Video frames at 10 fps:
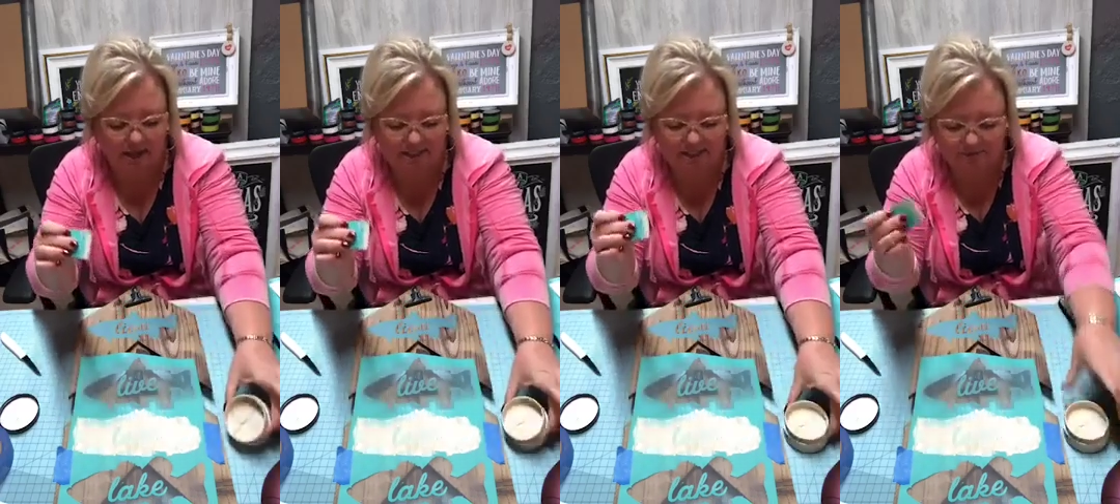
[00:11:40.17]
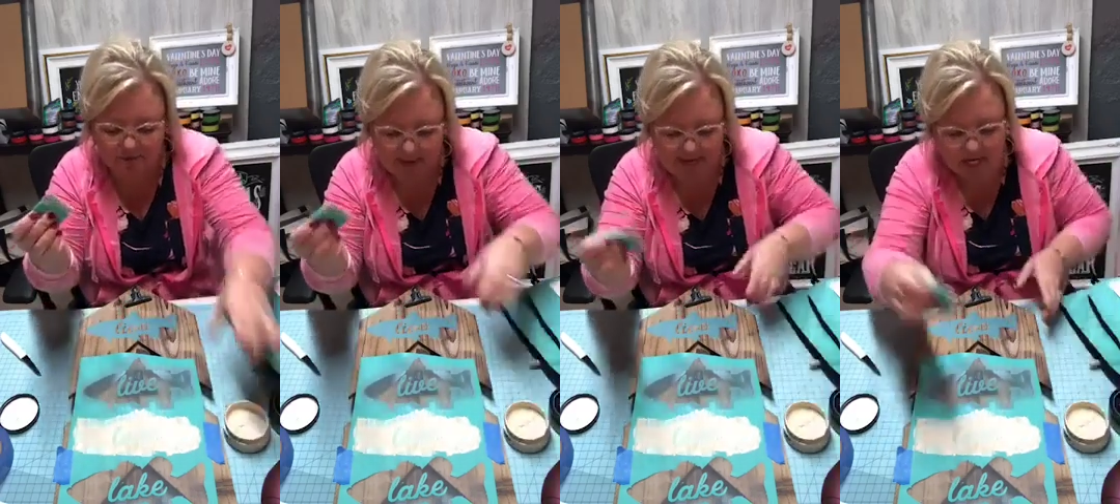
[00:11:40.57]
It's
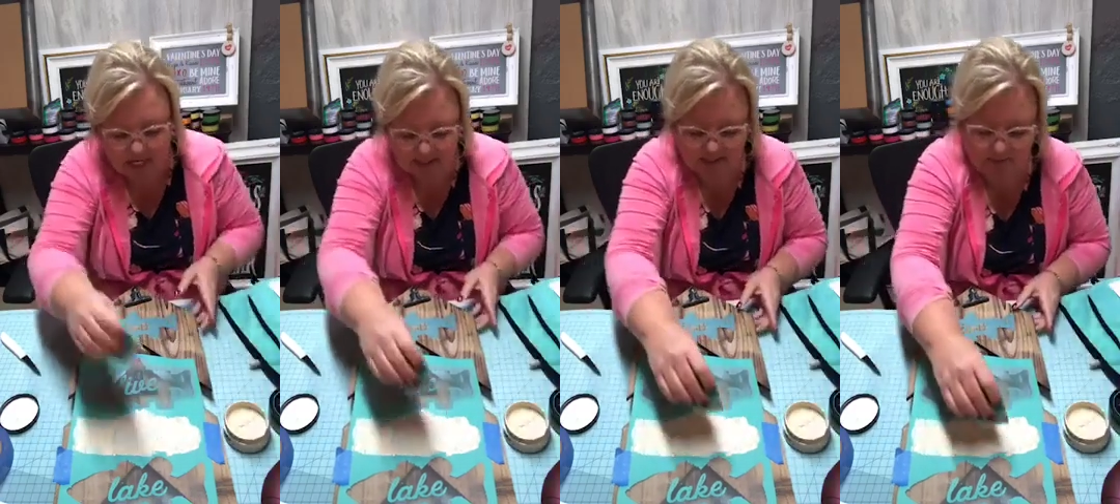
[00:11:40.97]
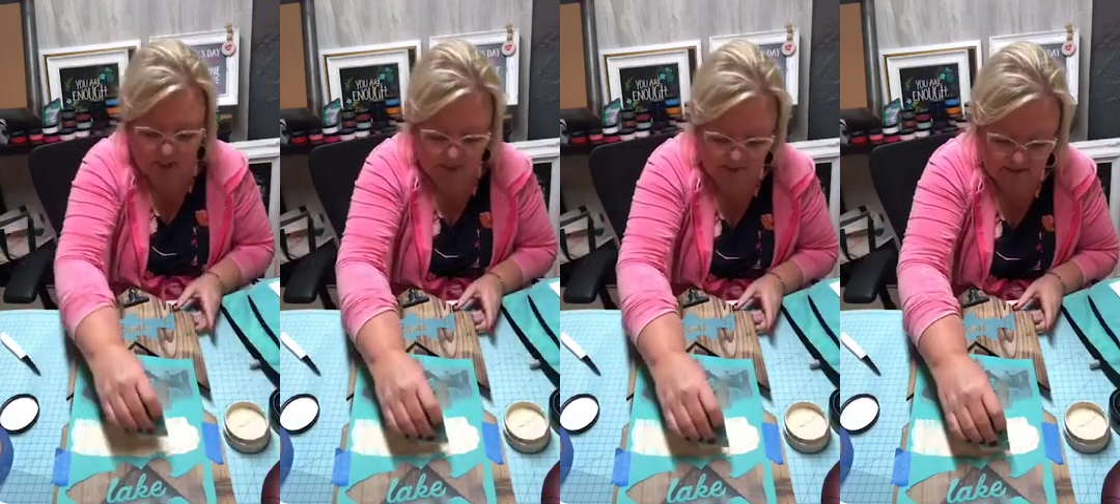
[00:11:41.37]
for my
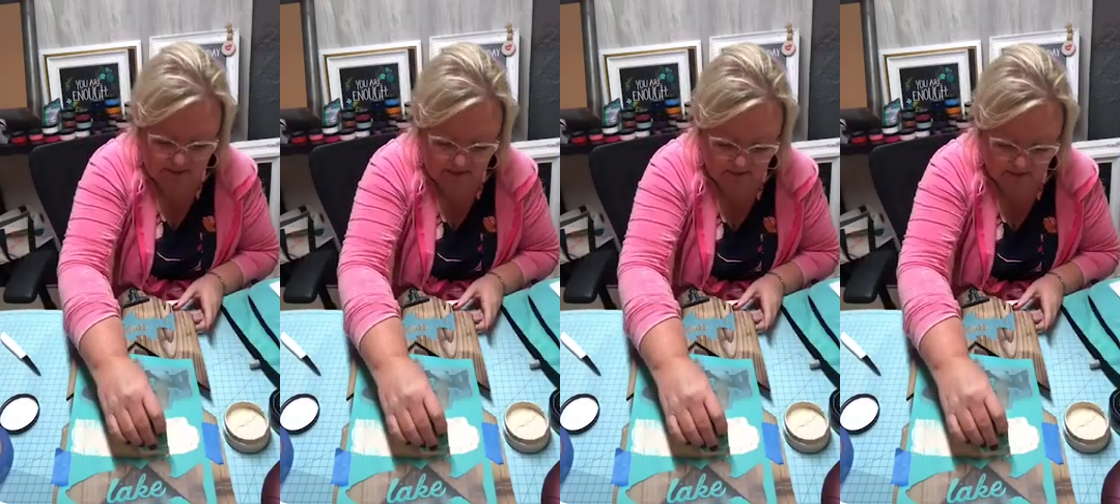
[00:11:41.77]
customers.